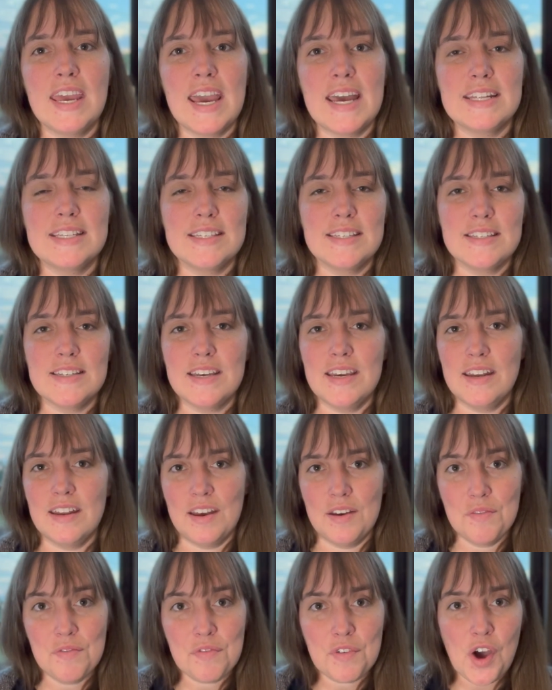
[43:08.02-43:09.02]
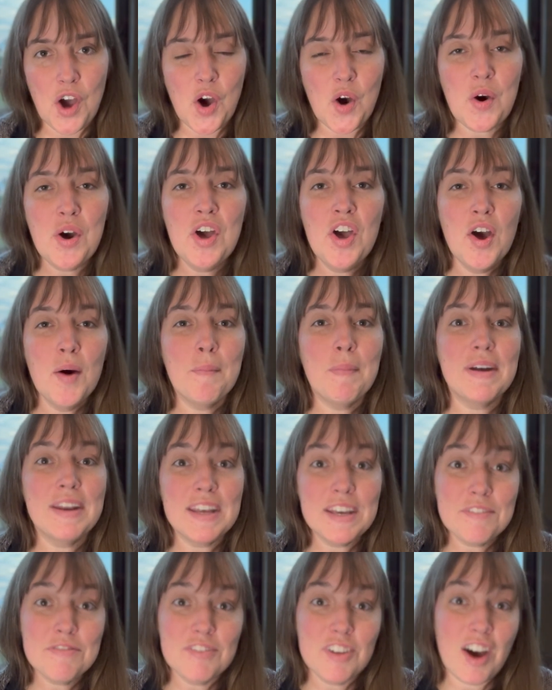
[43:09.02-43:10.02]
and seen info, but
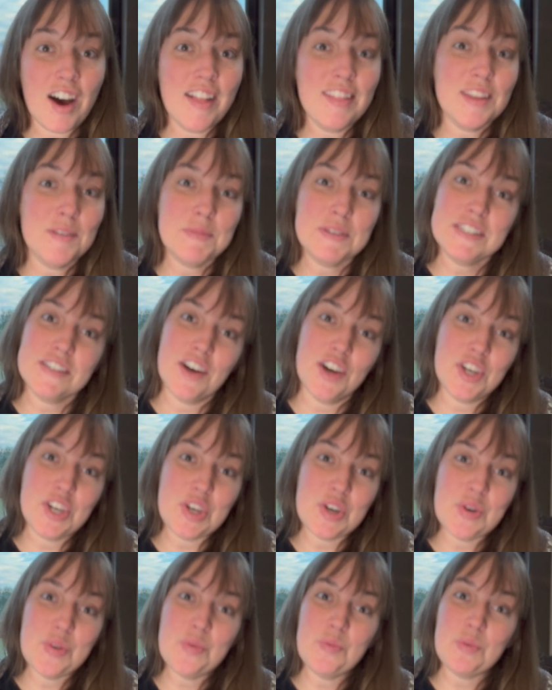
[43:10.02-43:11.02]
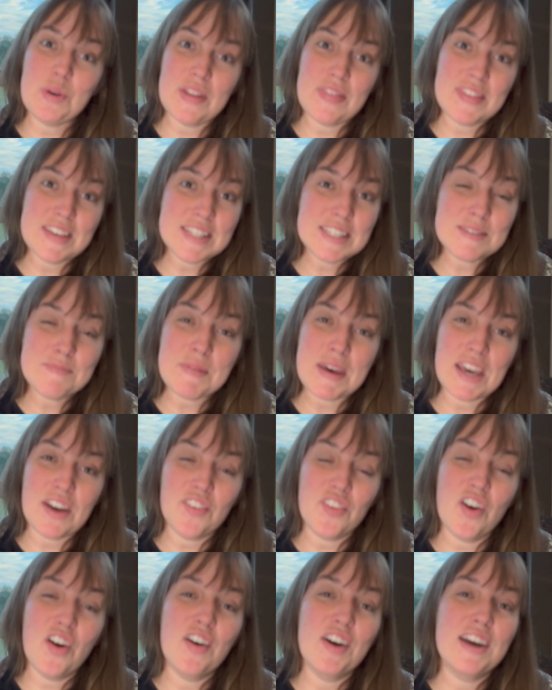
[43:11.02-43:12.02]
if not, let me tell you what this make
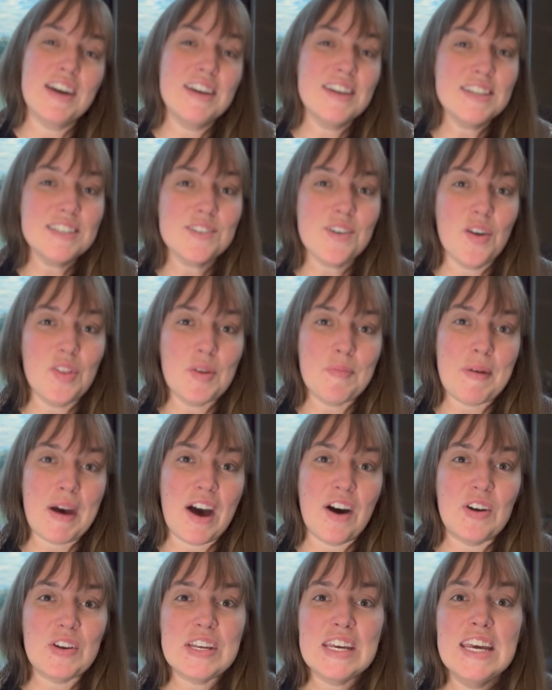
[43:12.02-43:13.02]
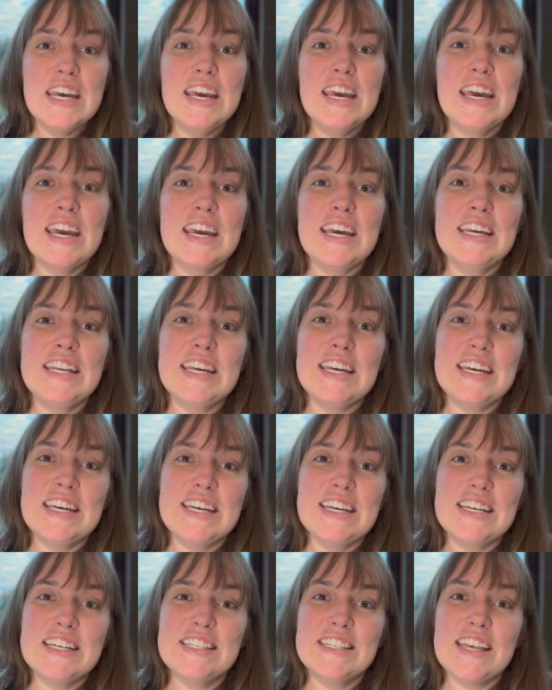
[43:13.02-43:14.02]
along is all about. It
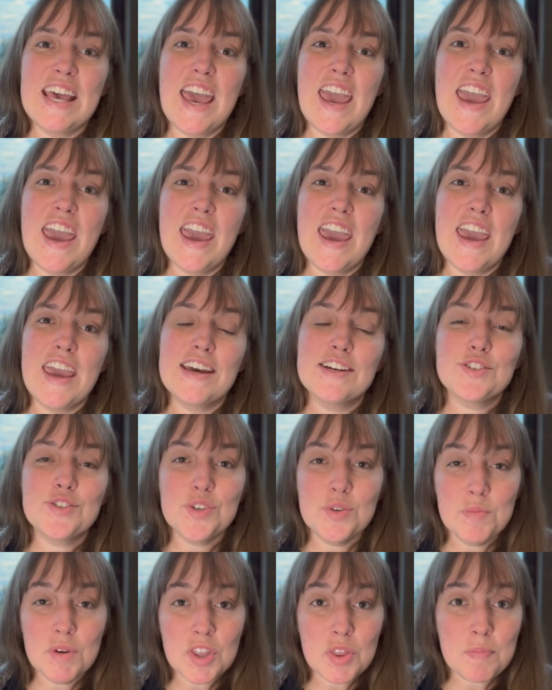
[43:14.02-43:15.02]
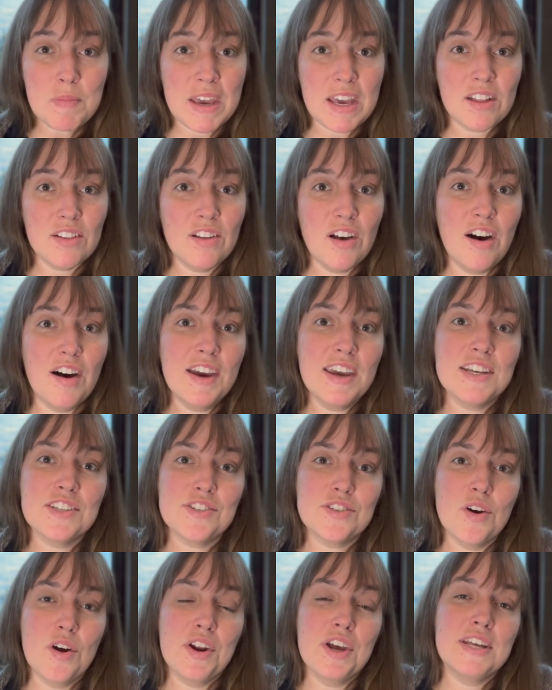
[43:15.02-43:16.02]
is a 2-month make along. It
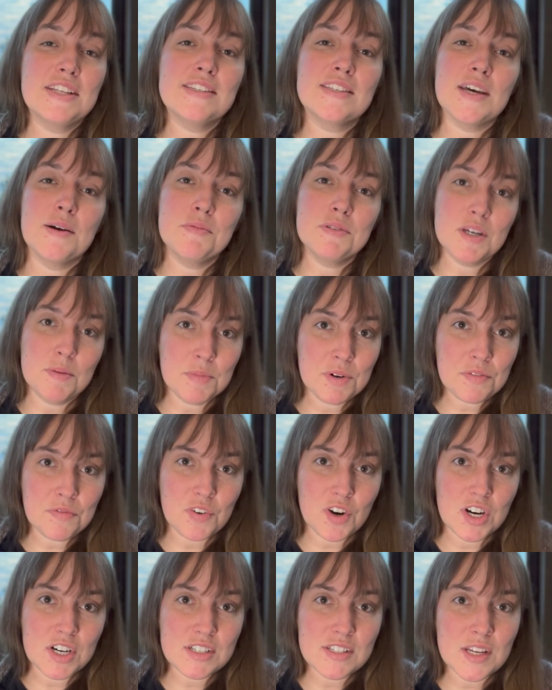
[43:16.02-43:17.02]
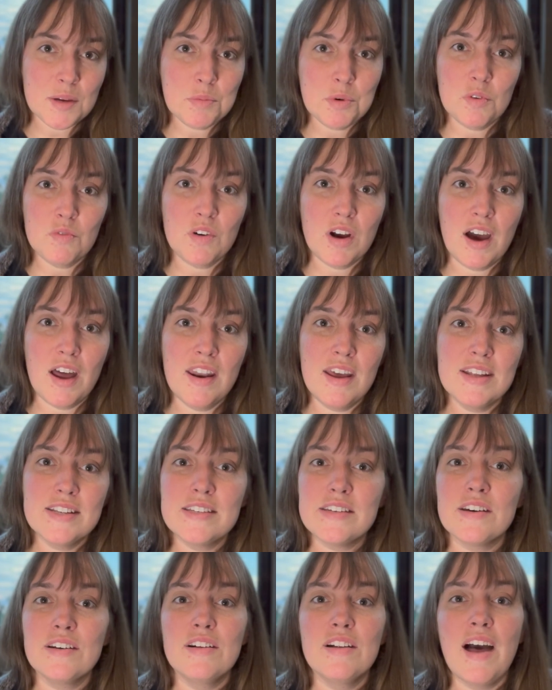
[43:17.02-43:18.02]
started September 1st and will run
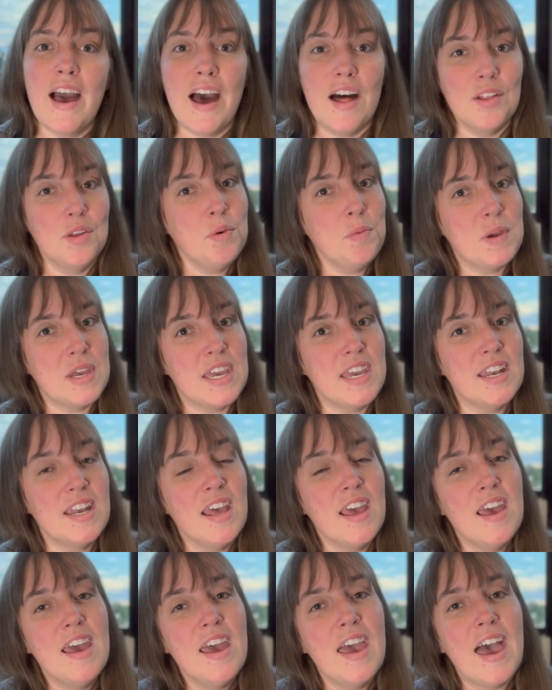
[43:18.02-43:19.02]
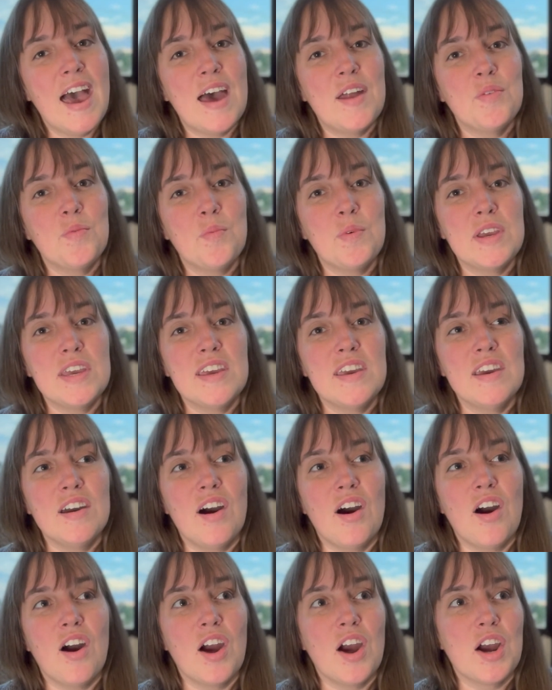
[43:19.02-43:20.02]
until Halloween, and we
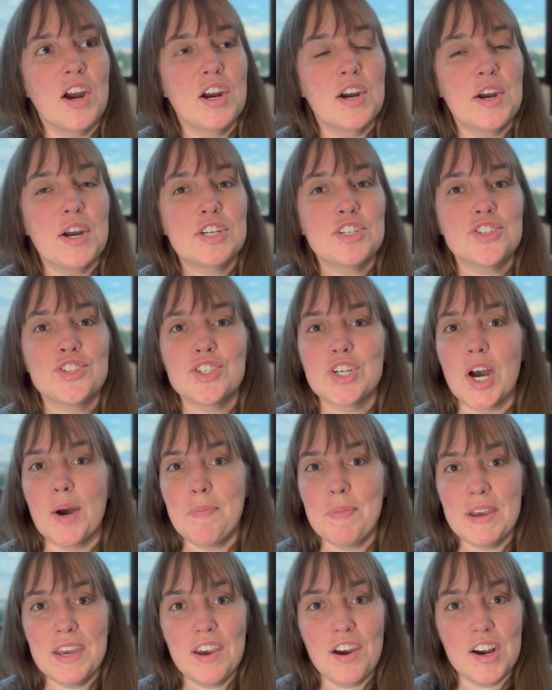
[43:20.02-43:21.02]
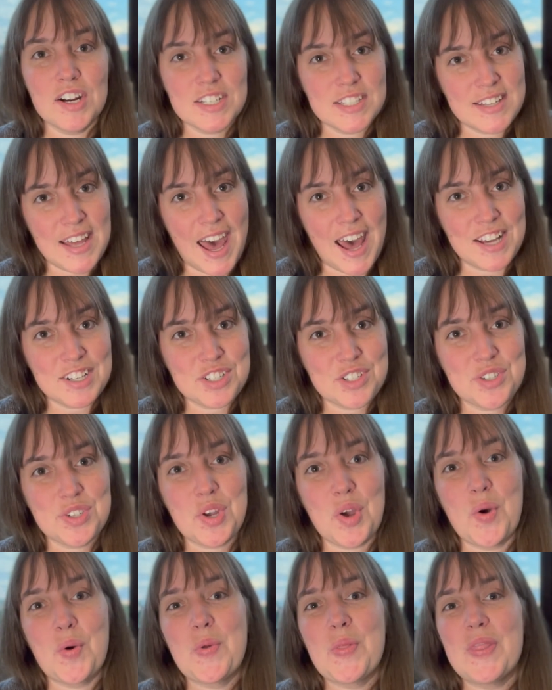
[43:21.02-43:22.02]
are shopping our stash.
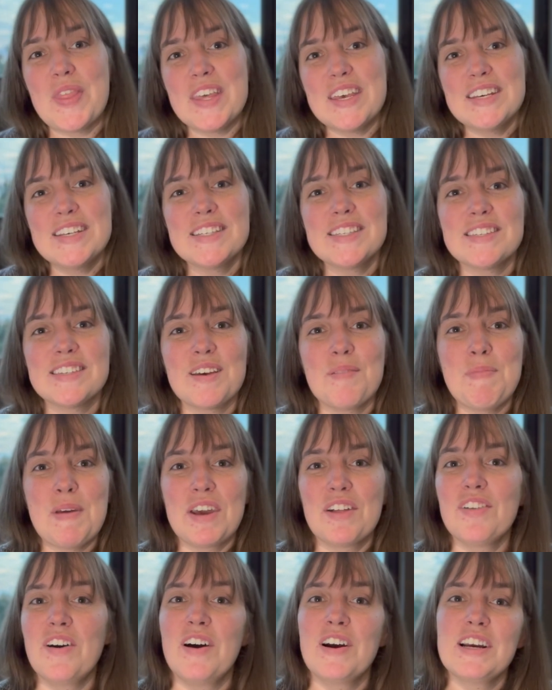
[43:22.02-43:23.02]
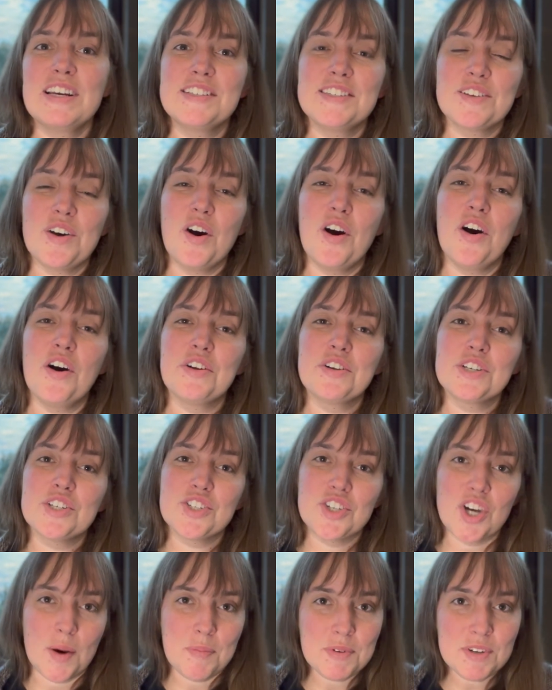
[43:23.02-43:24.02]
So this make along is called
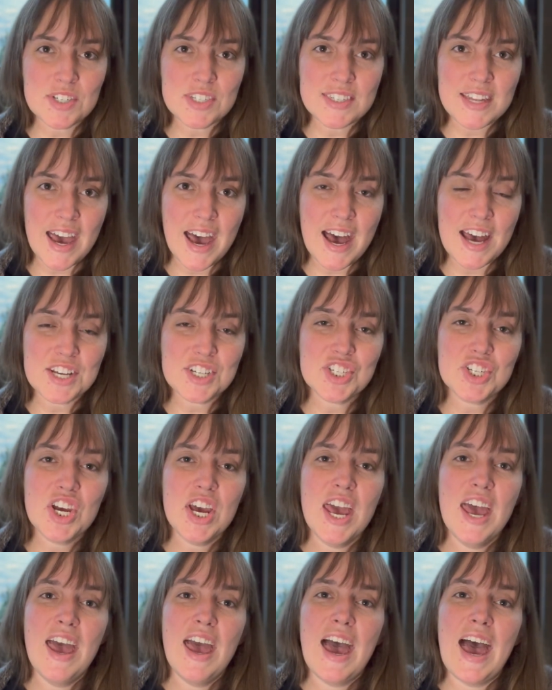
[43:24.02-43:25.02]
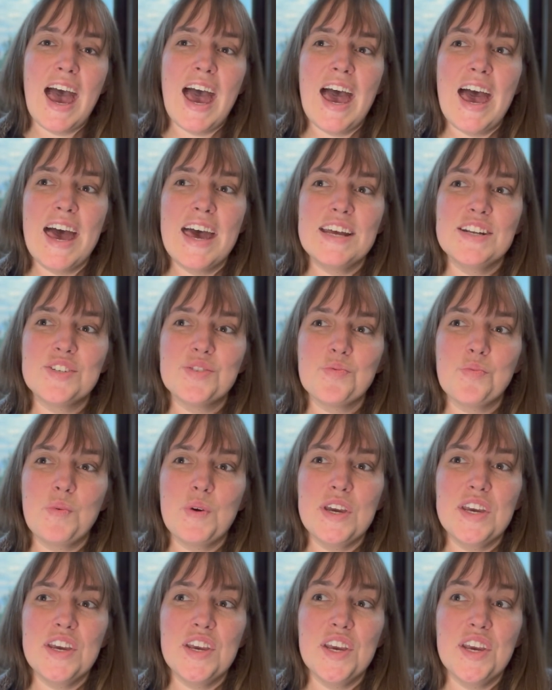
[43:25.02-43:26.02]
Shop Your Stash, and
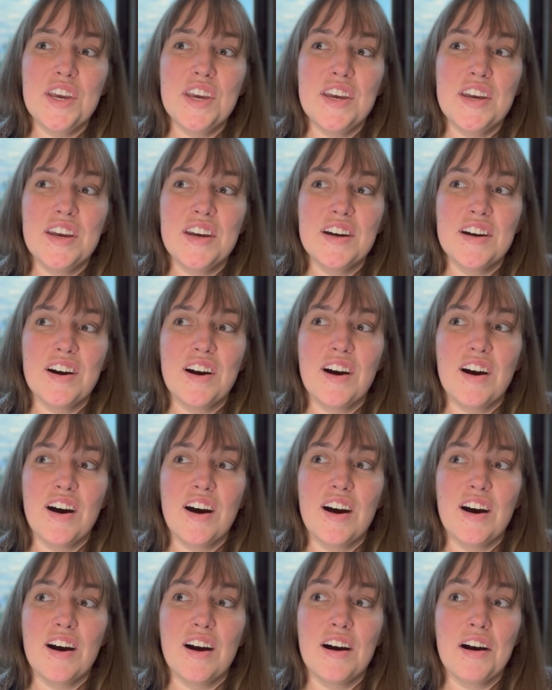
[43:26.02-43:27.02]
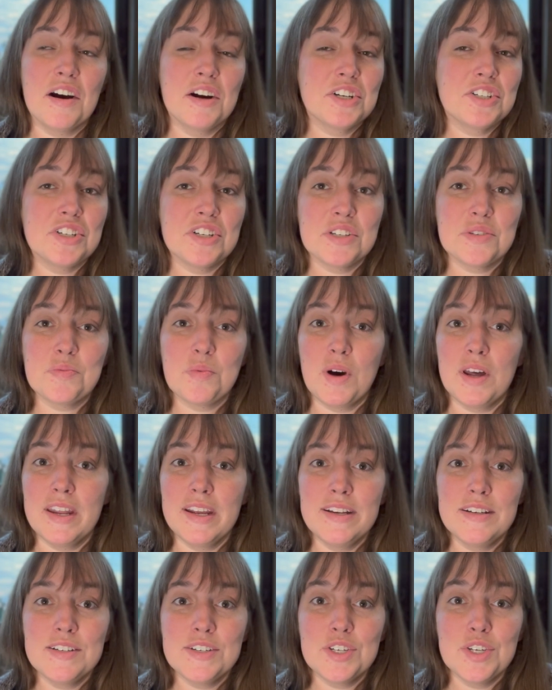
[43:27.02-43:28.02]
we are just
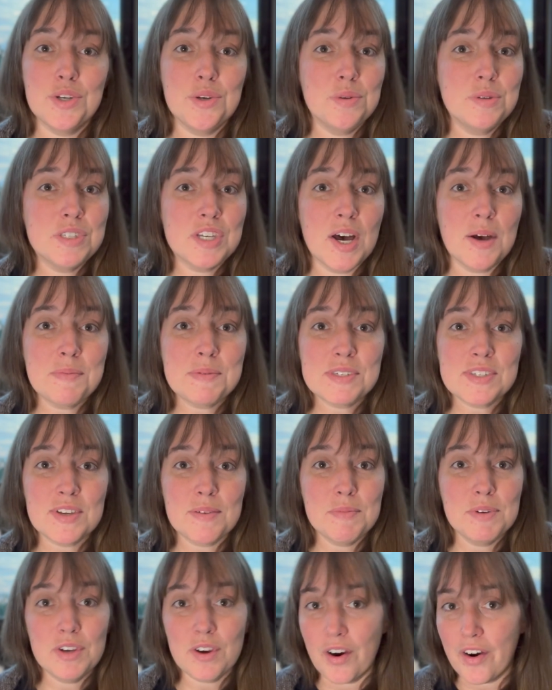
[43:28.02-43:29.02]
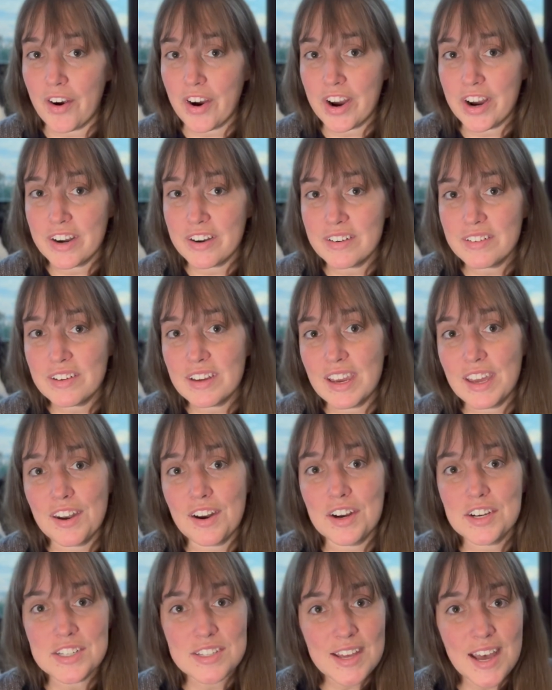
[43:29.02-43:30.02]
wanting to use up some yarn in
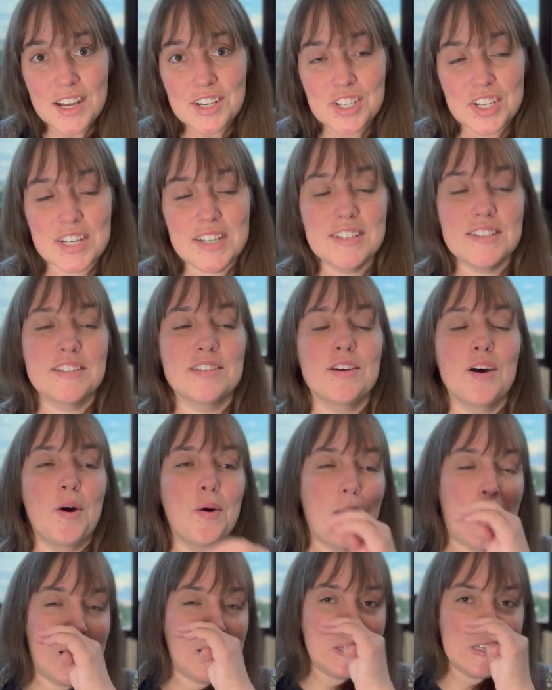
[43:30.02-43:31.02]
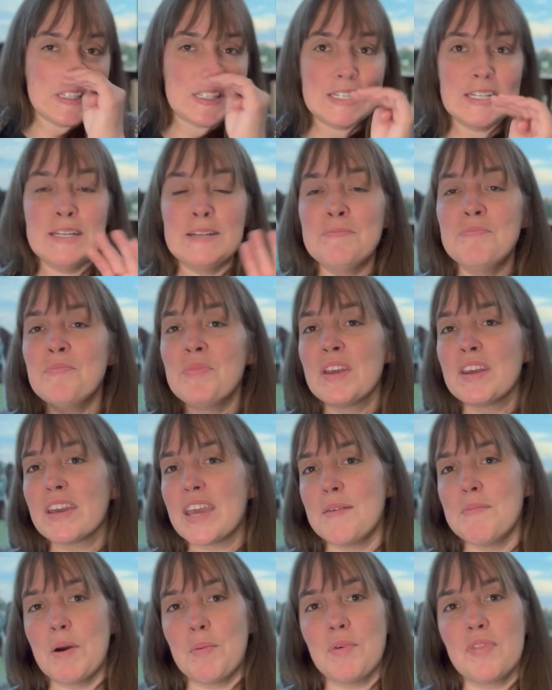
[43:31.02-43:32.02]
our stashes. So Allison
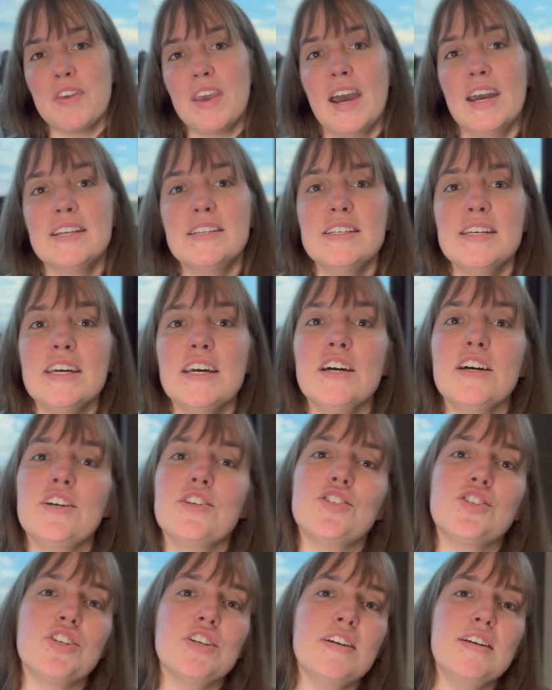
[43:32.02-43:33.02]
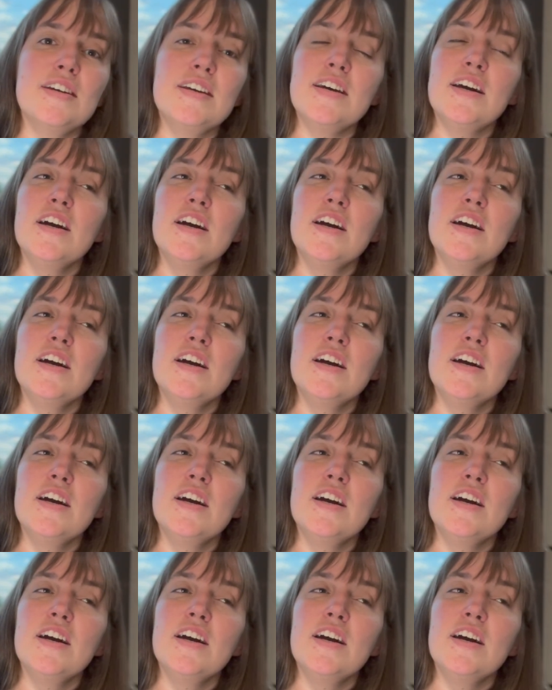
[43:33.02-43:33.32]
came up with the idea, she